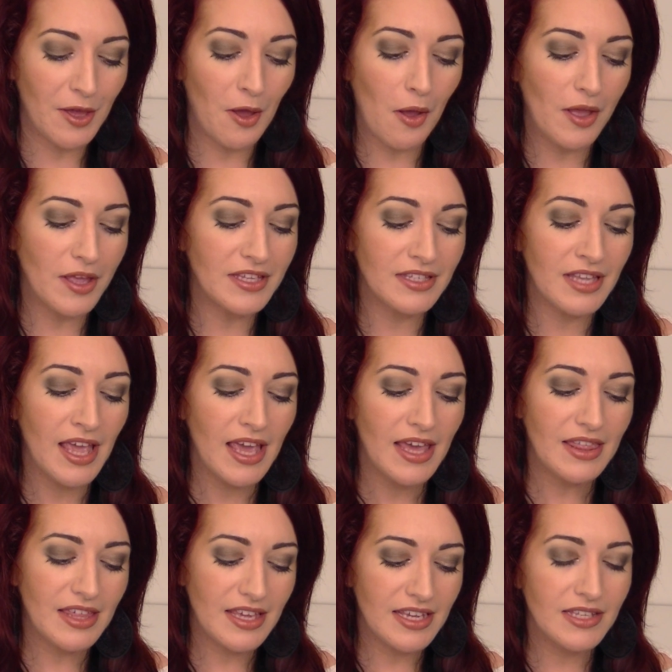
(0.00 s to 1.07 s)
because
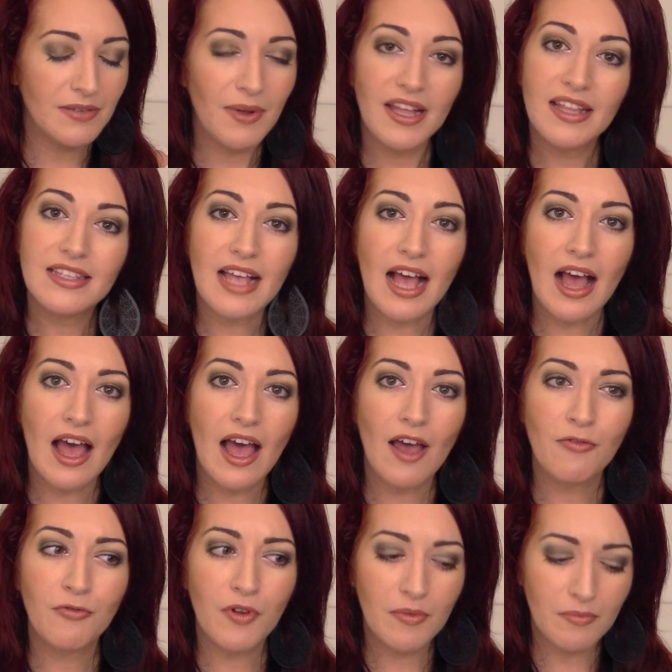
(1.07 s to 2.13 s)
these ones
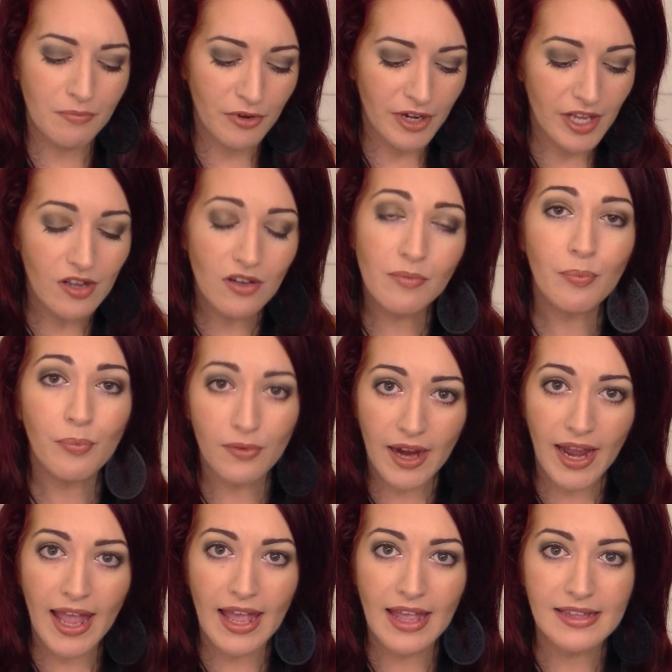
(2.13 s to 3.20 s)
are from pretty good
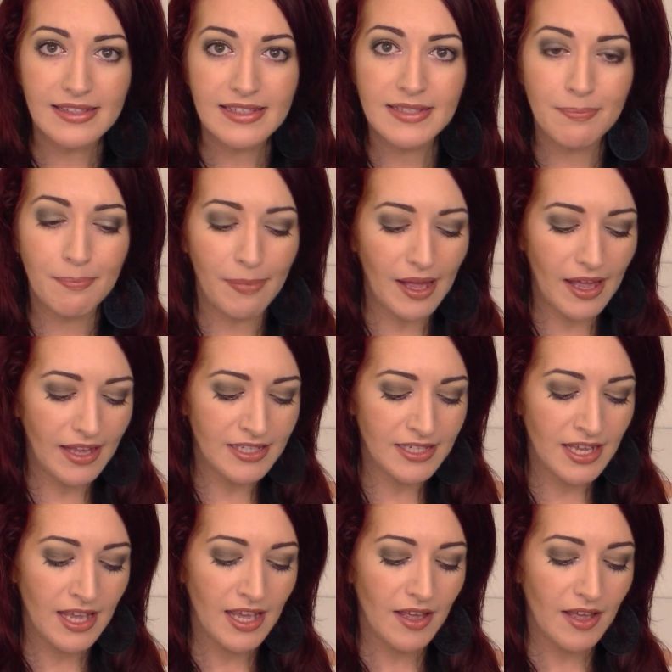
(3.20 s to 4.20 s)
brands, but